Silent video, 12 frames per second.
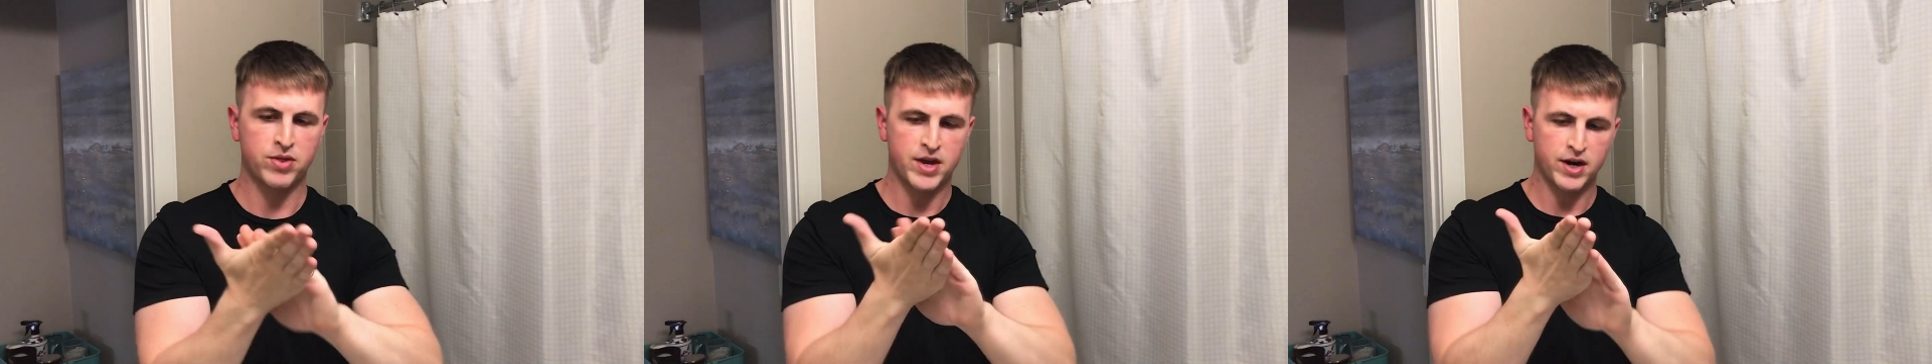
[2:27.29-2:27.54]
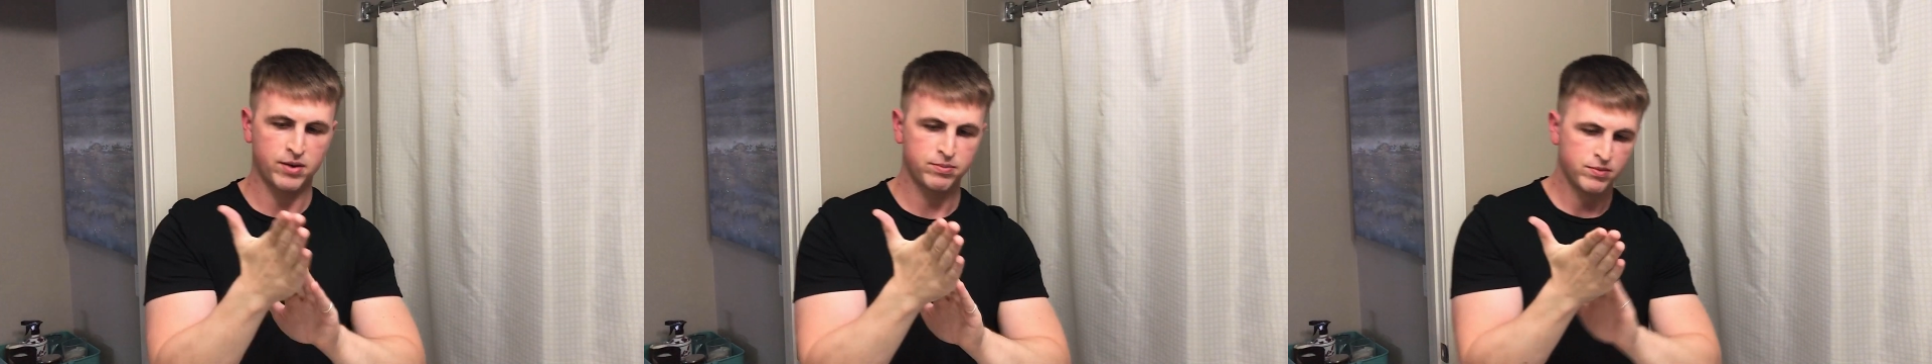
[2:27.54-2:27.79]

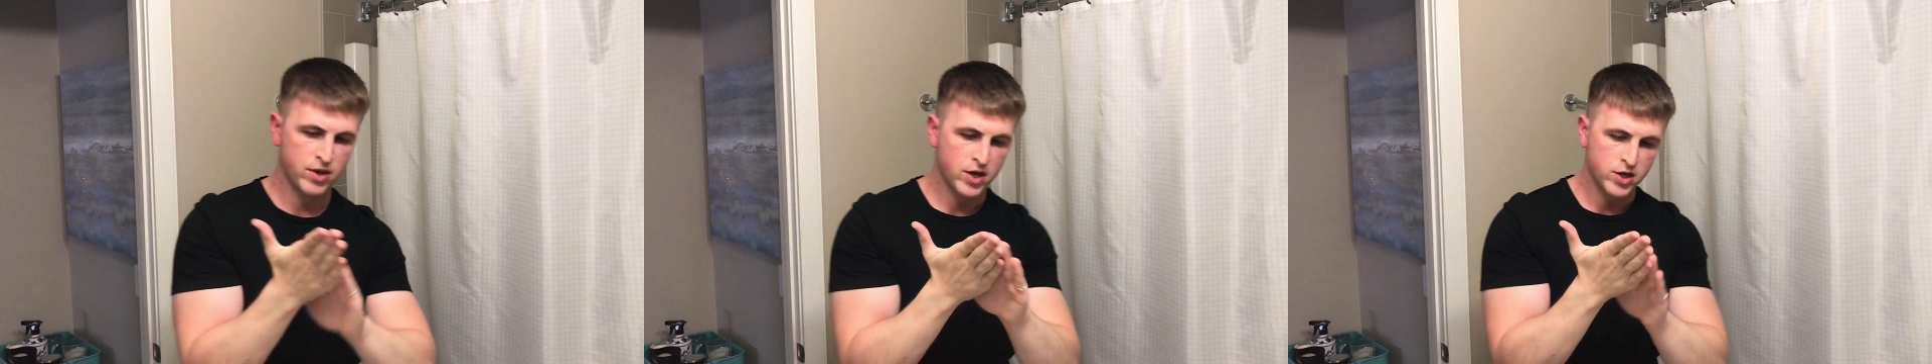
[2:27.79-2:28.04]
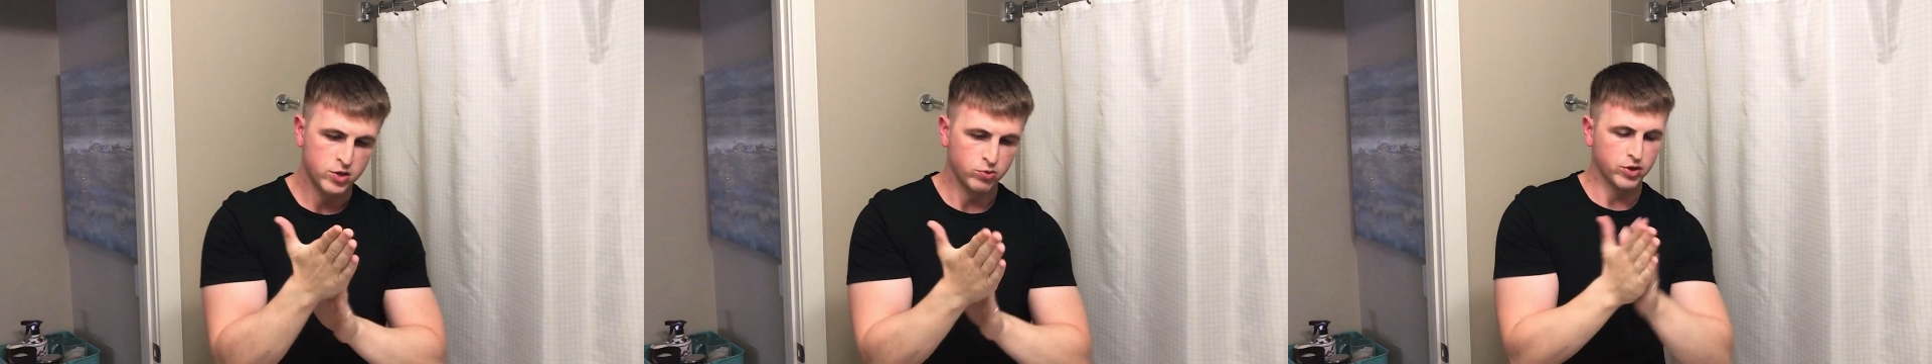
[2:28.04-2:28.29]
there.
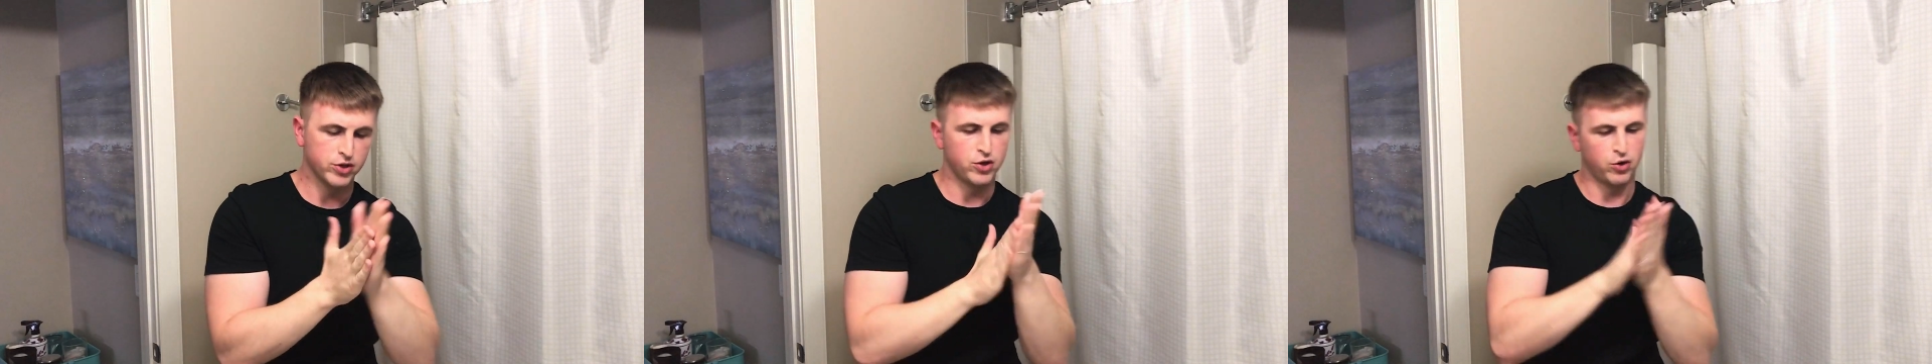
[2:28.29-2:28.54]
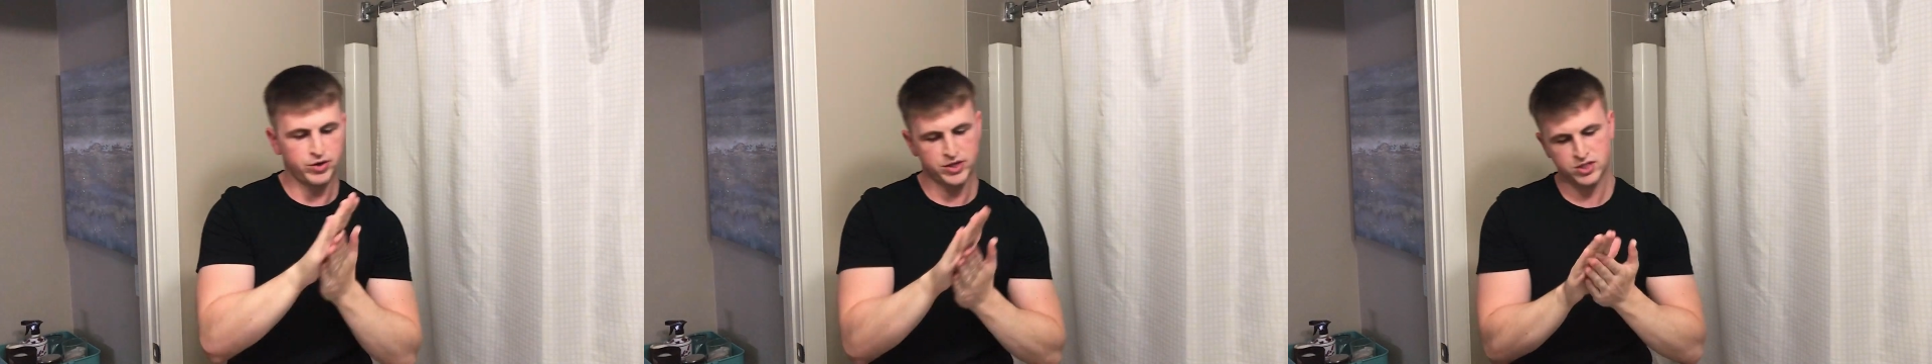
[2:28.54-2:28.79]
You will
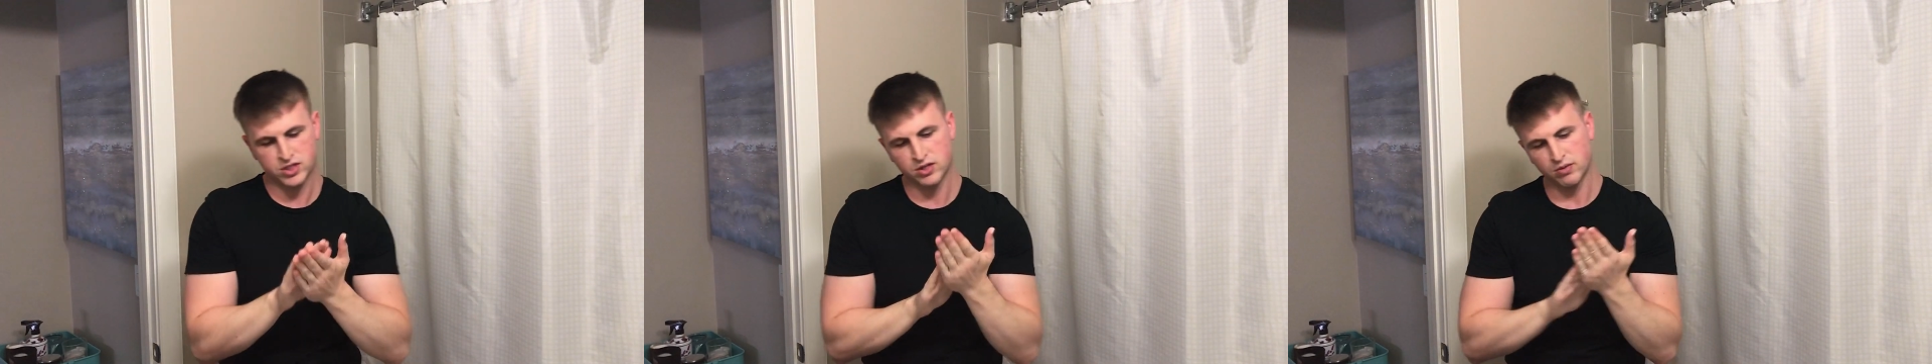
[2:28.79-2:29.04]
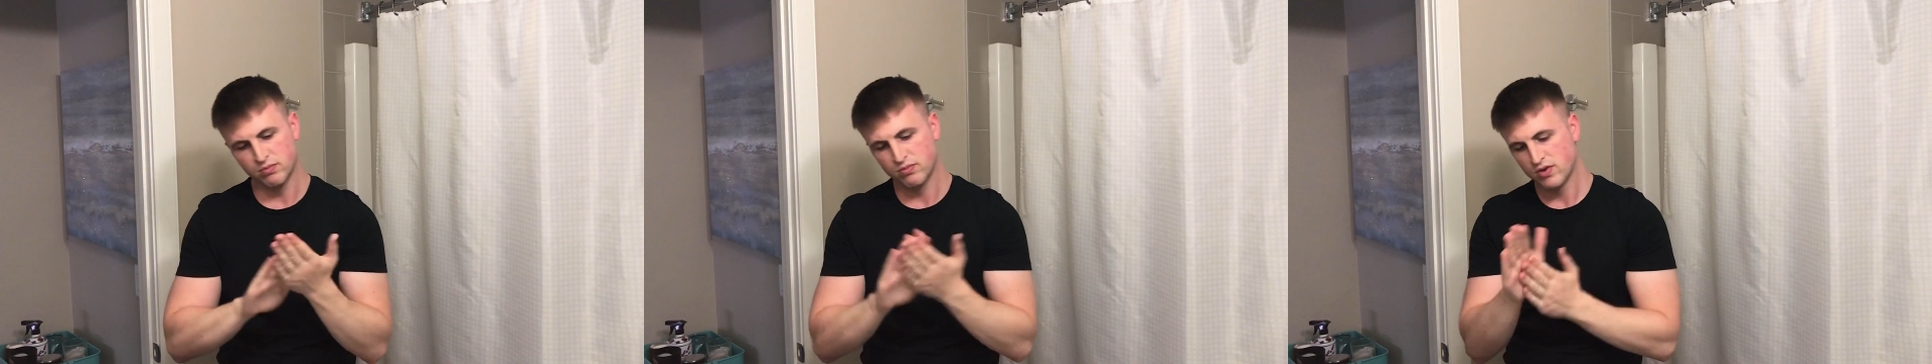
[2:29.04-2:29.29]
notice
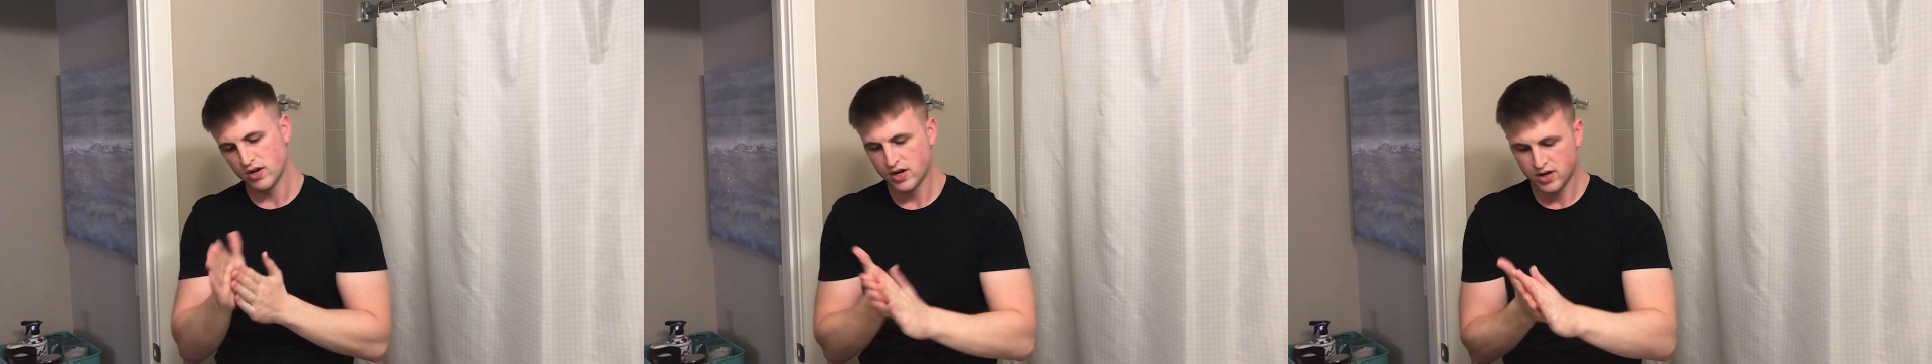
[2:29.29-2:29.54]
some